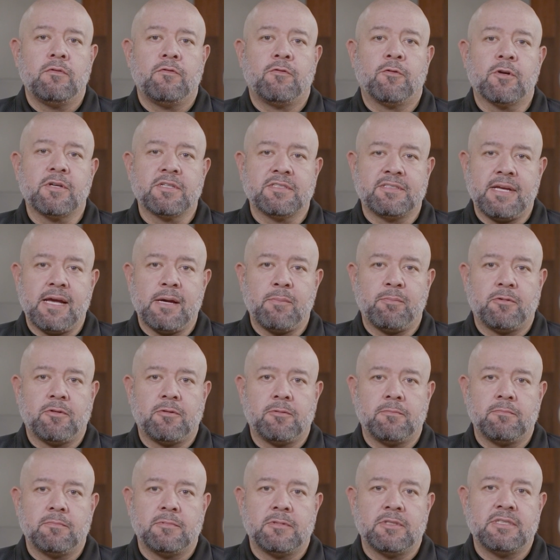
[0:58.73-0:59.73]
For example,
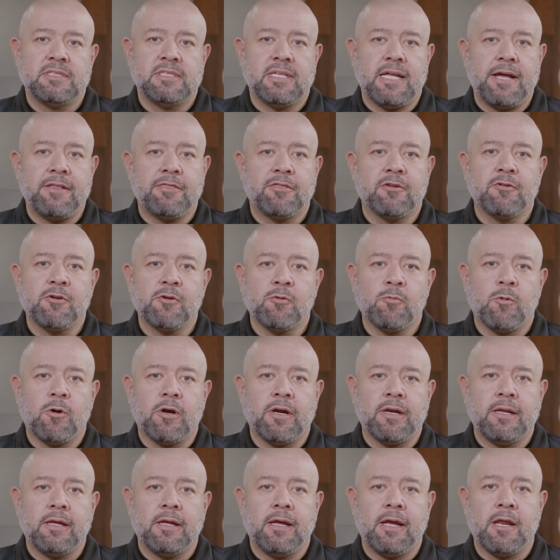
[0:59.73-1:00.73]
slide
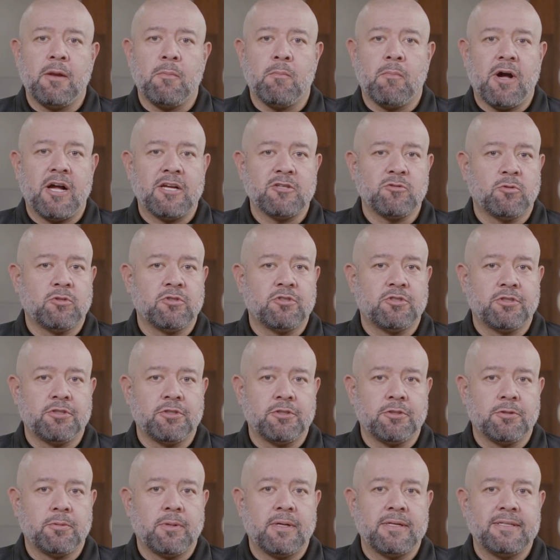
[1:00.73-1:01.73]
31 in Module
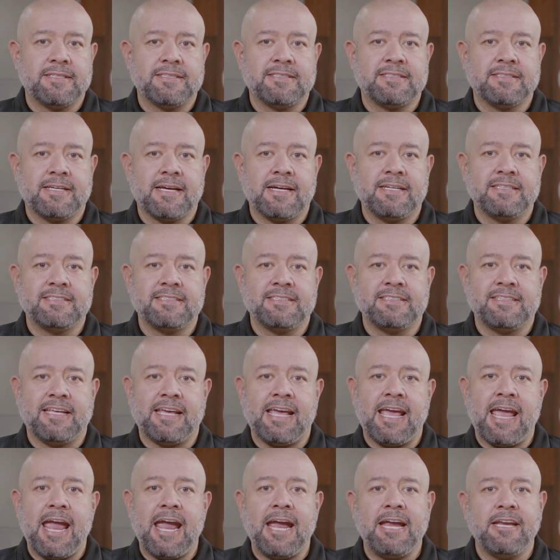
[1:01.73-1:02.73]
2 discusses
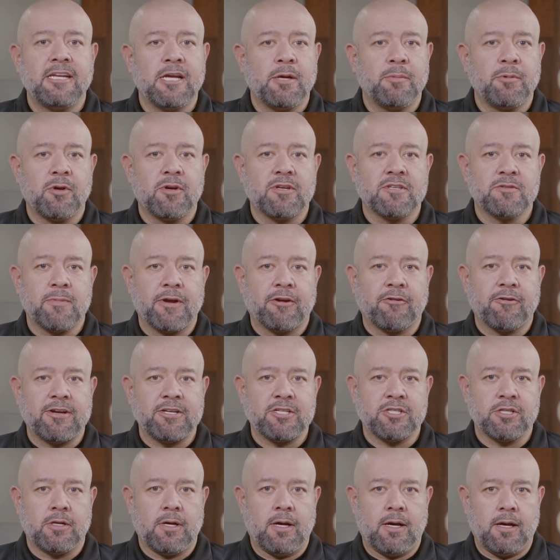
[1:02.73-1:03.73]
the AWS
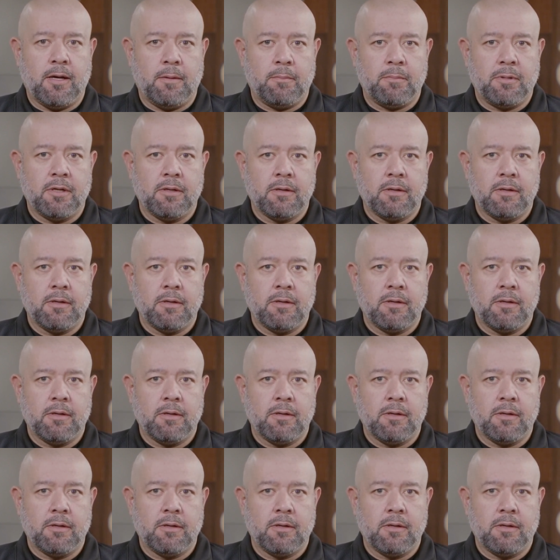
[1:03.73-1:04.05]
Migration Hub.